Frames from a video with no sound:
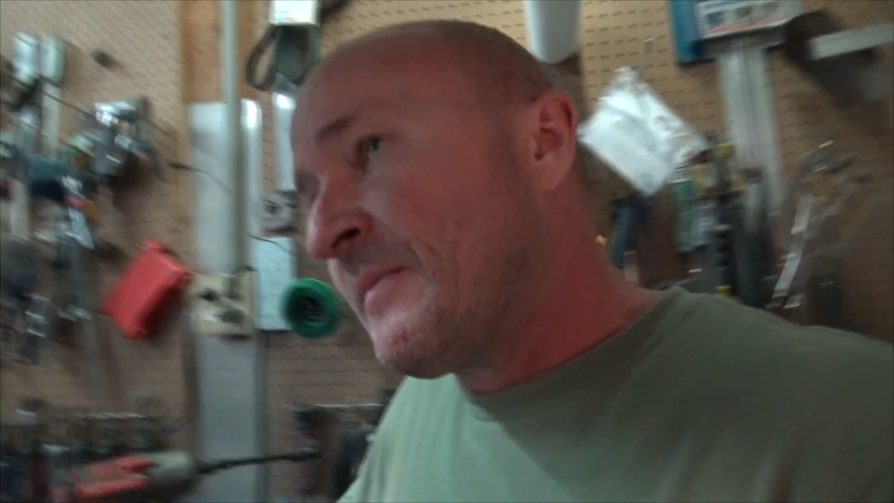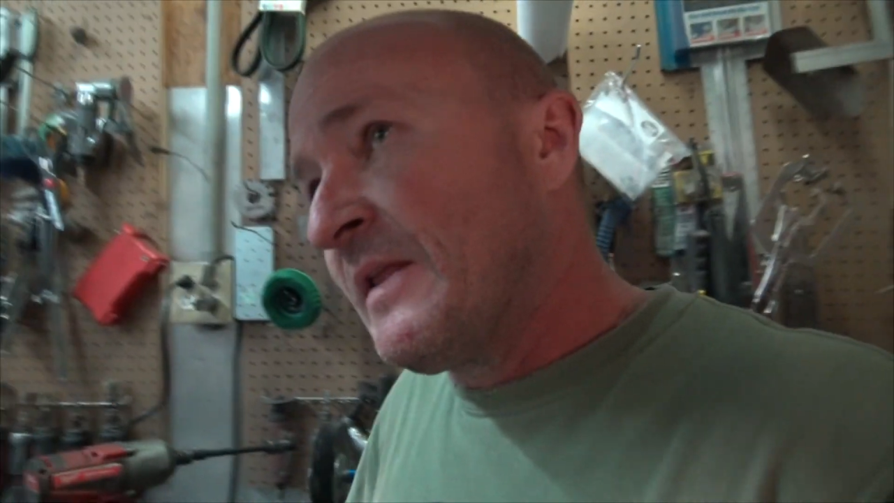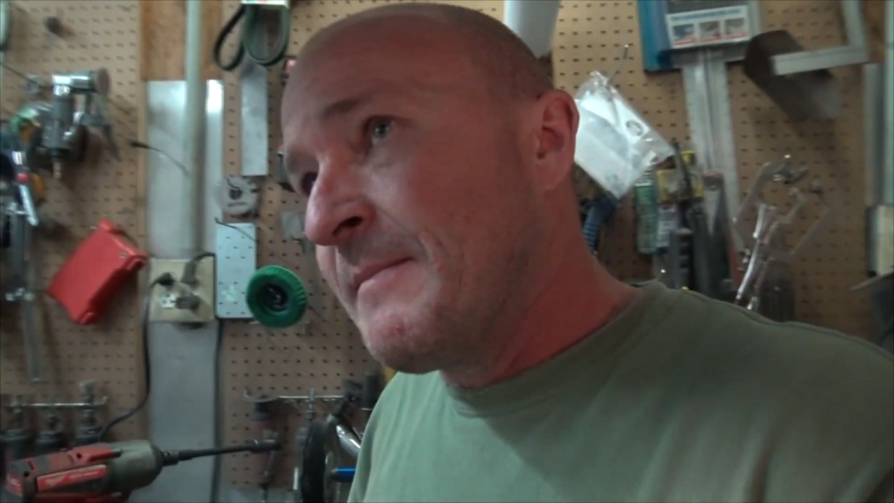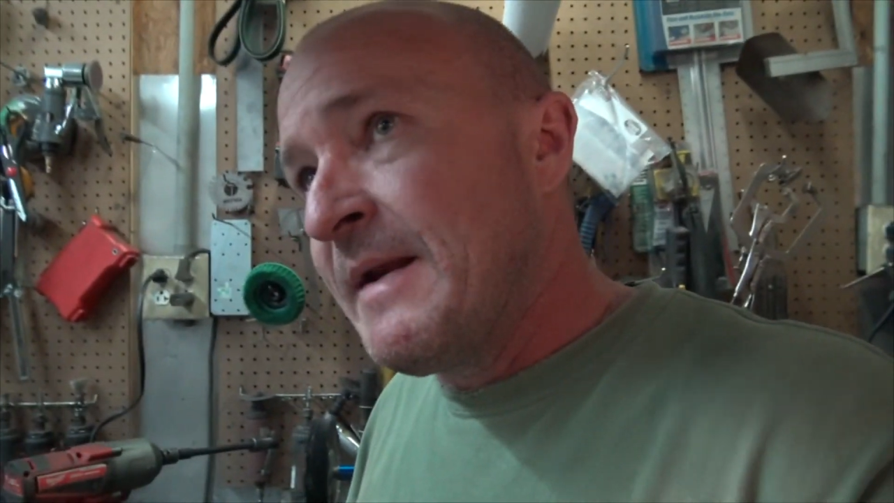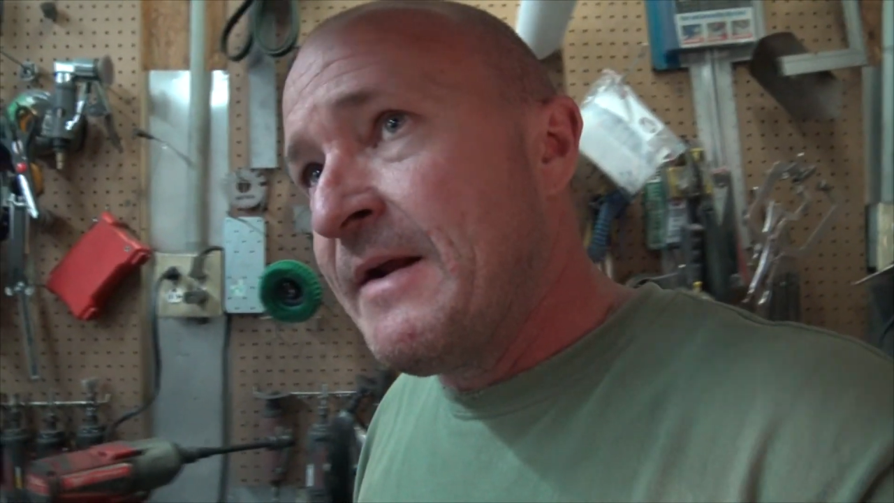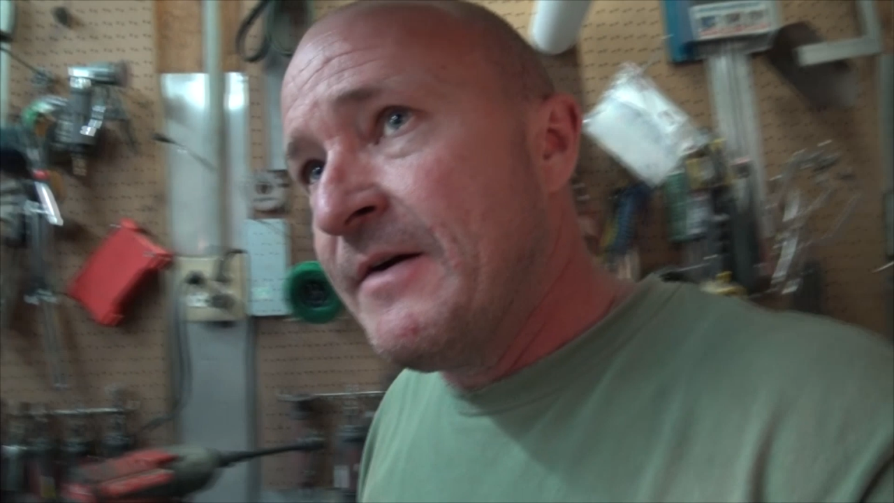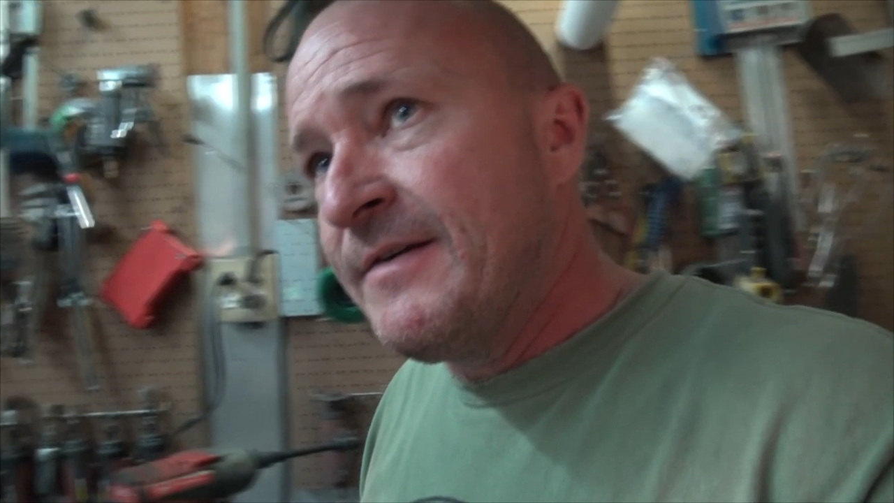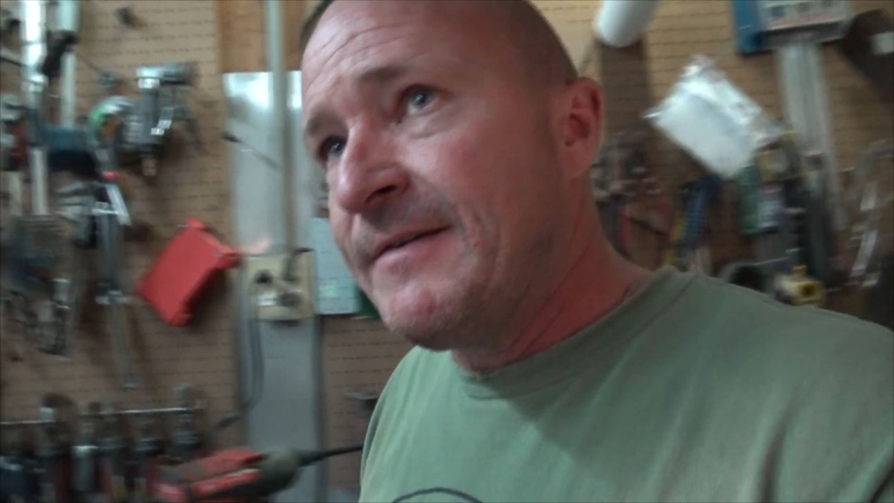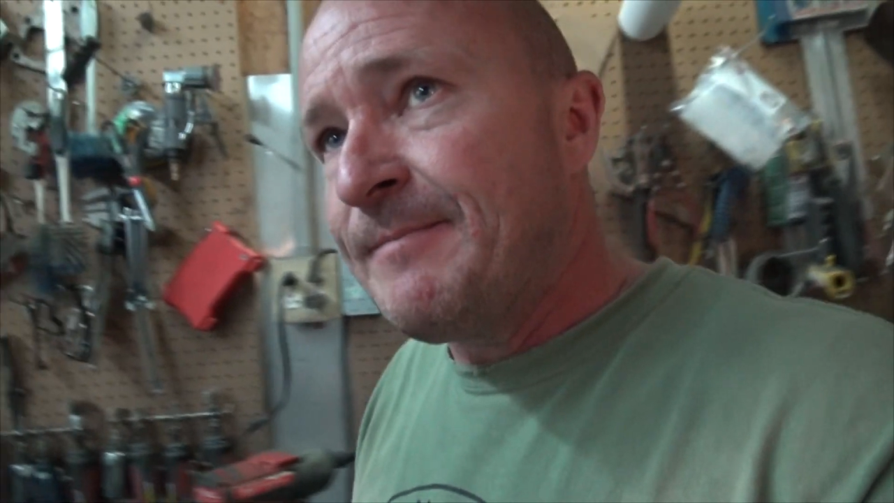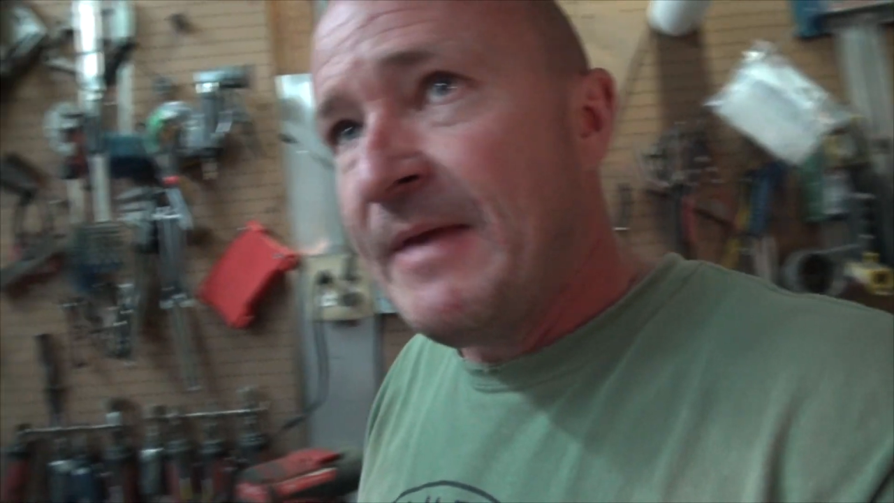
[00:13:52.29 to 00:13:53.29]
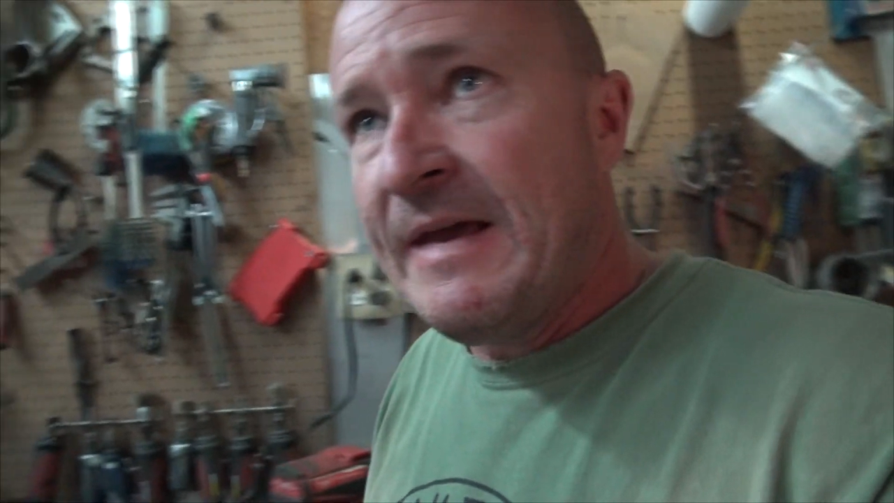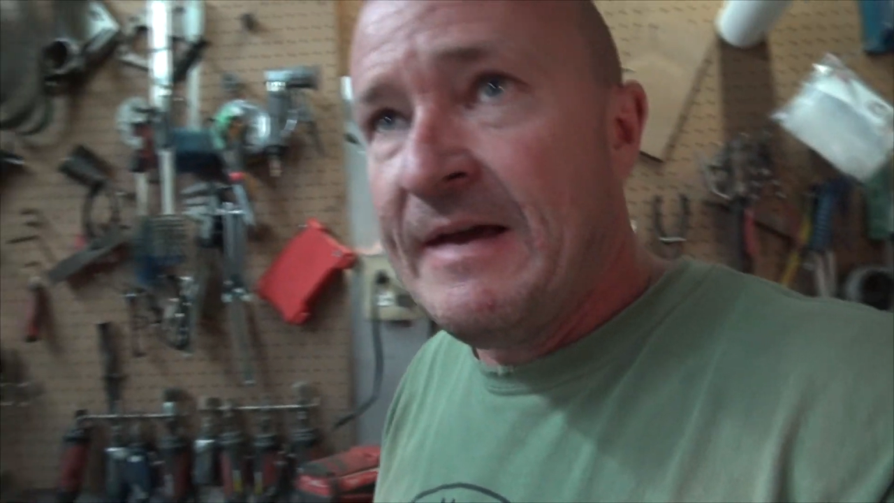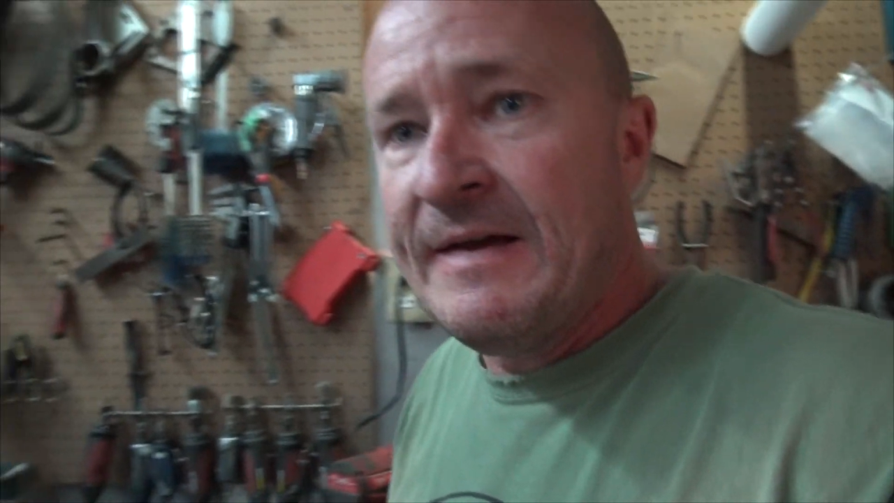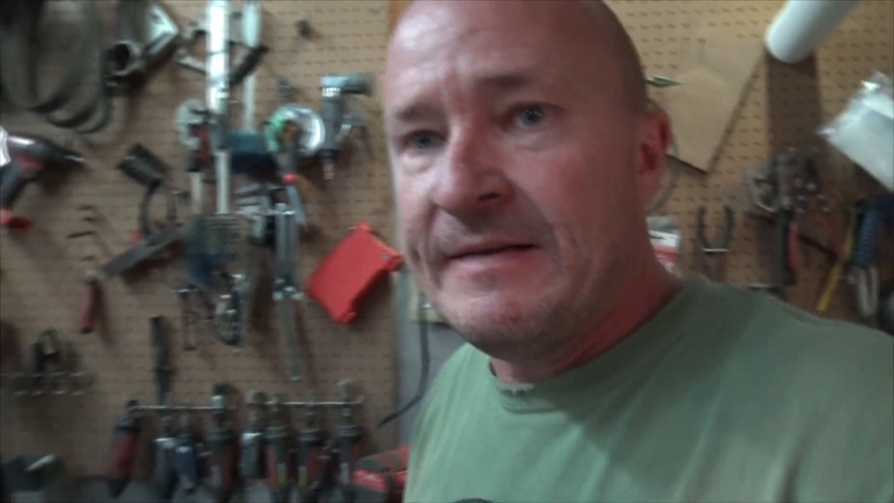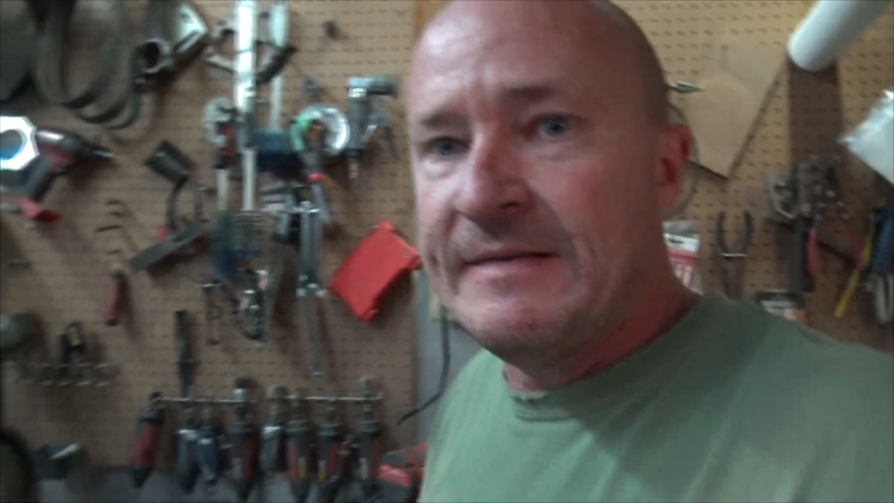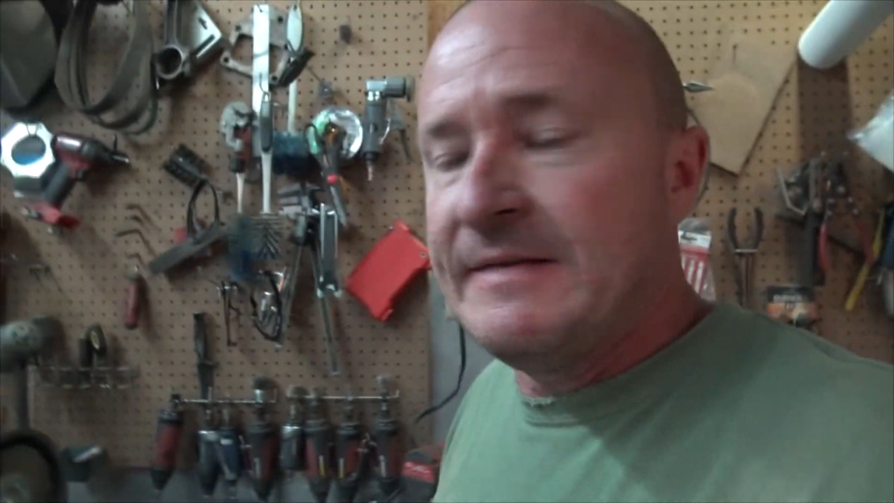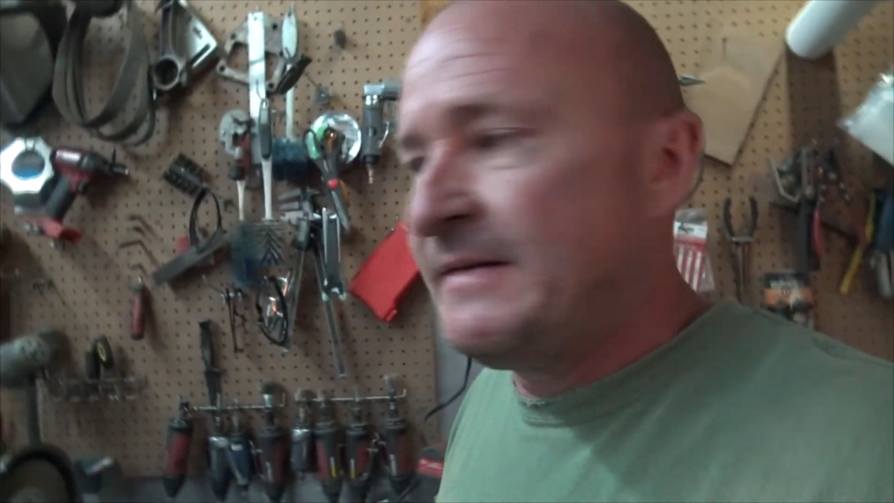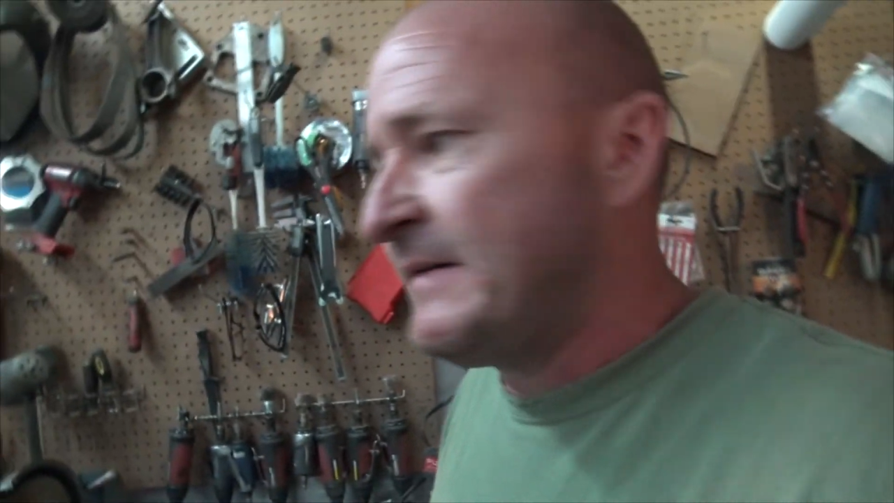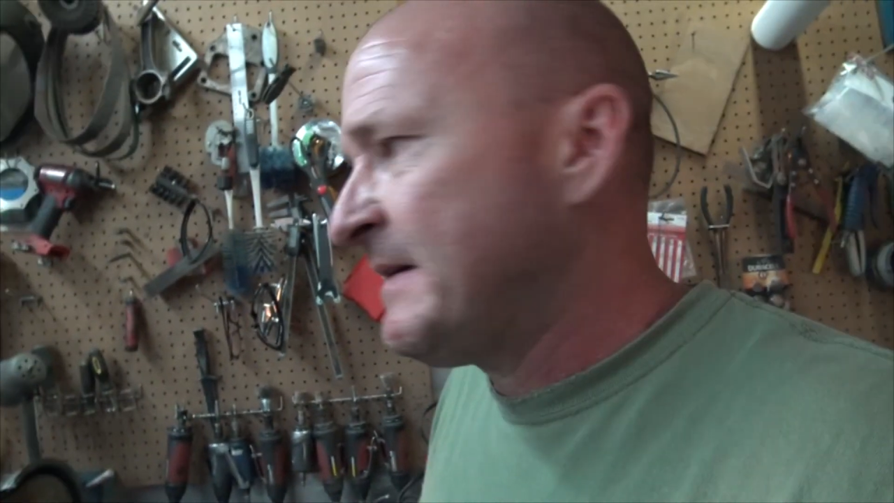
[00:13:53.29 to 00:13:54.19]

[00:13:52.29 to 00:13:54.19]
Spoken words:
eliminators, and